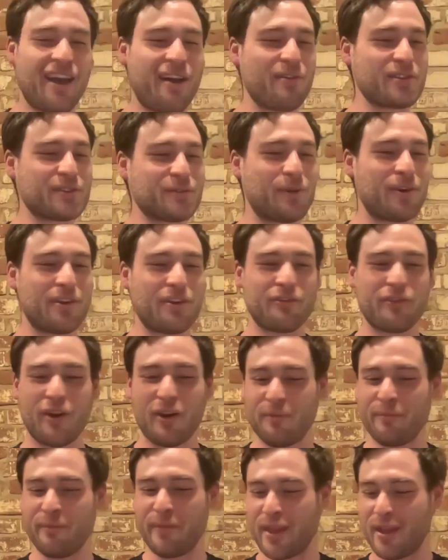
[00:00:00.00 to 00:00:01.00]
was one of our
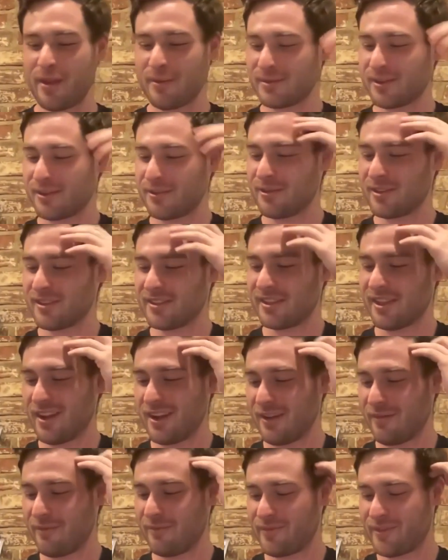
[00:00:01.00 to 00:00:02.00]
memes. It was
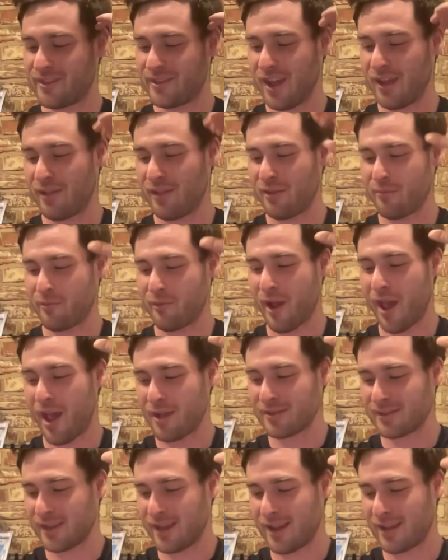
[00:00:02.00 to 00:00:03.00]
Jaylen Brown's
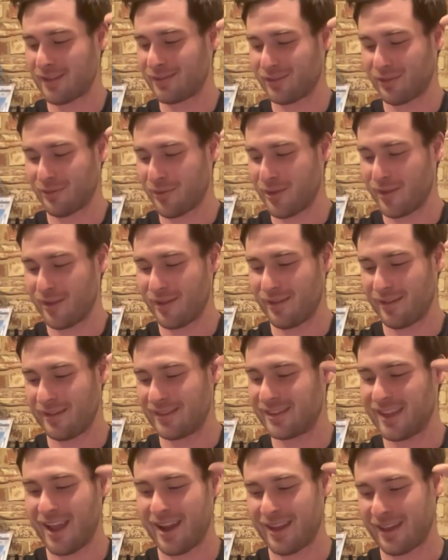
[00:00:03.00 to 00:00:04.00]

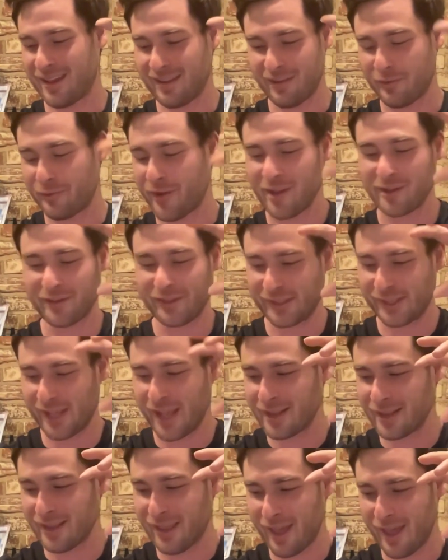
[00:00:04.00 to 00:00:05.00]
getting an Avengers
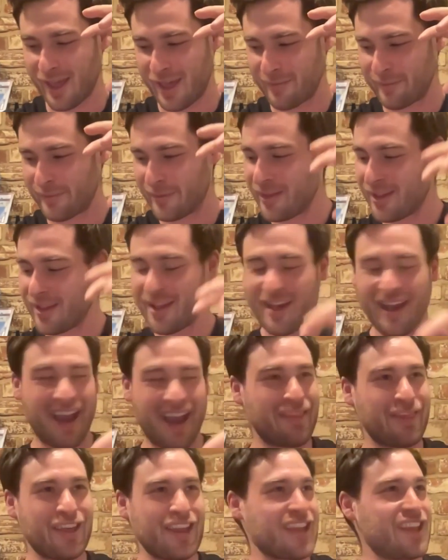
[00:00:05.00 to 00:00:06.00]
Endgame. I
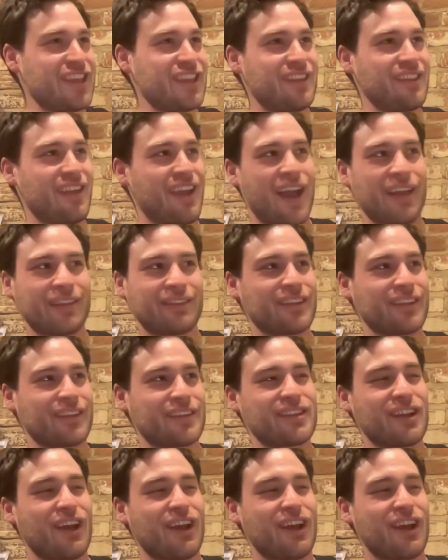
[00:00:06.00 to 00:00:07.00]
think at the
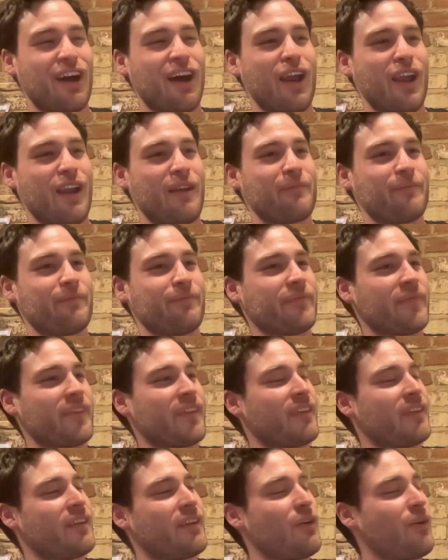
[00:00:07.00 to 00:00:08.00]
time,
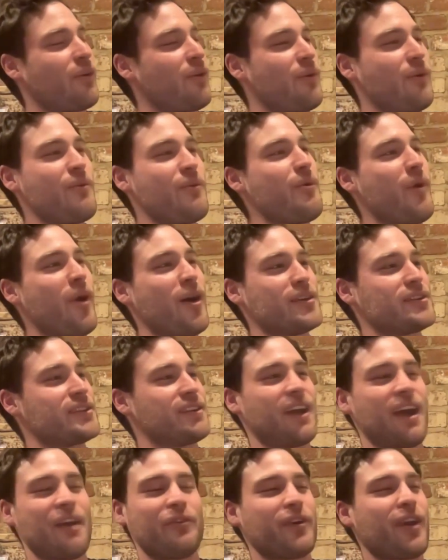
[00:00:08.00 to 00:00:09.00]
who was it?
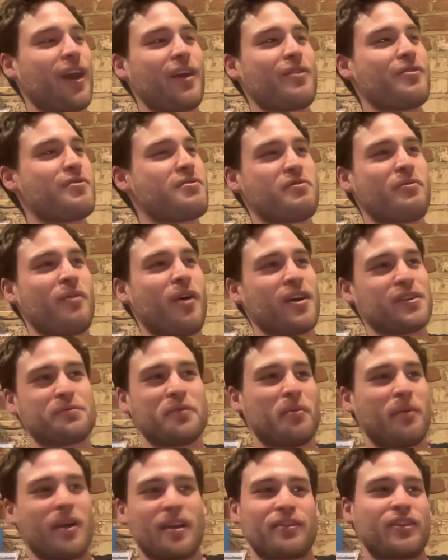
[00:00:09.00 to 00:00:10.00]
I forgot who it was, but
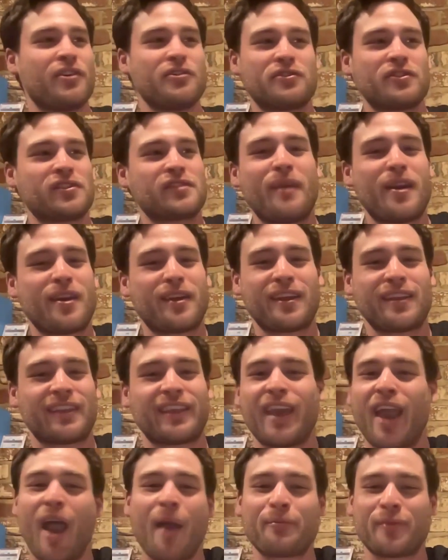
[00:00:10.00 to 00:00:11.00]
I'm like, they're just making
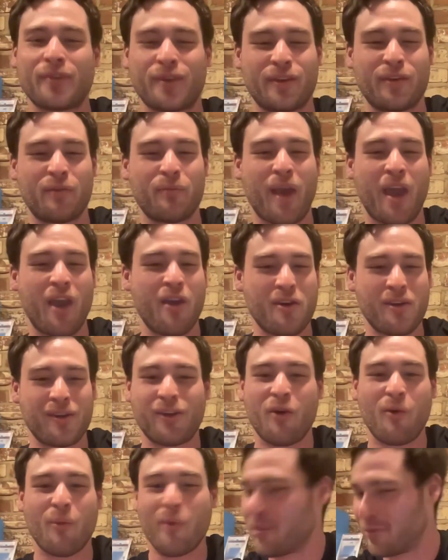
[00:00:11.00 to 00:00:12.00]
Captain America
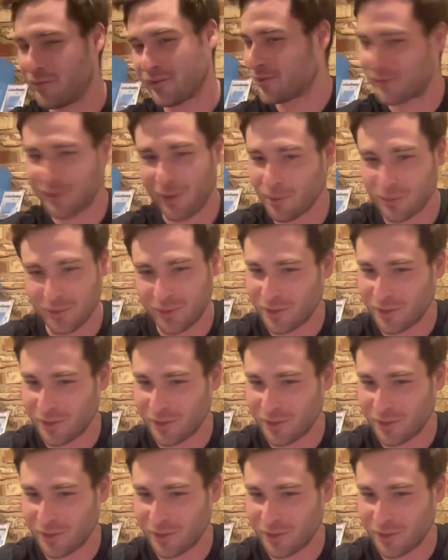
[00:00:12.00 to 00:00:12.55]
Winter Soldier